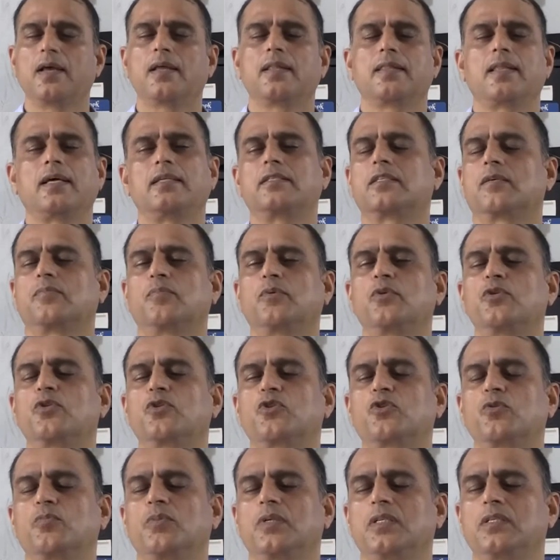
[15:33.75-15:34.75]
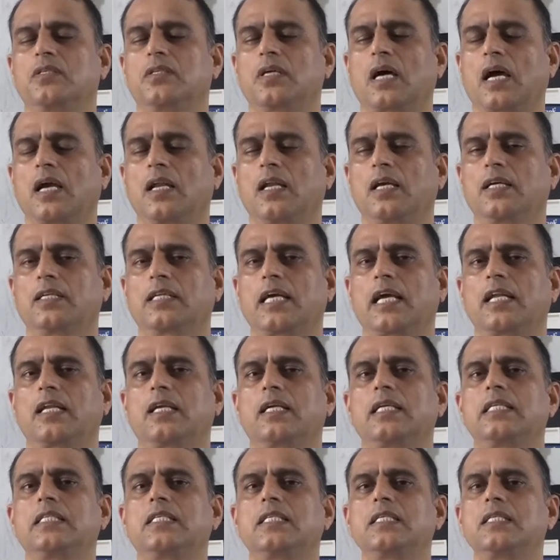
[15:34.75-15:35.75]
That's supposed to be dialect, and
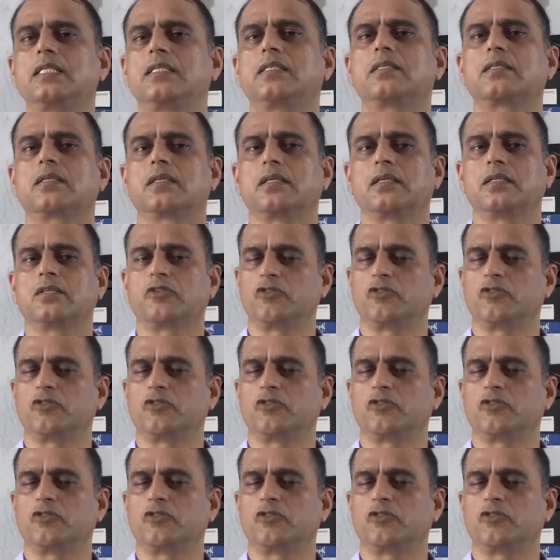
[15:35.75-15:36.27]
it is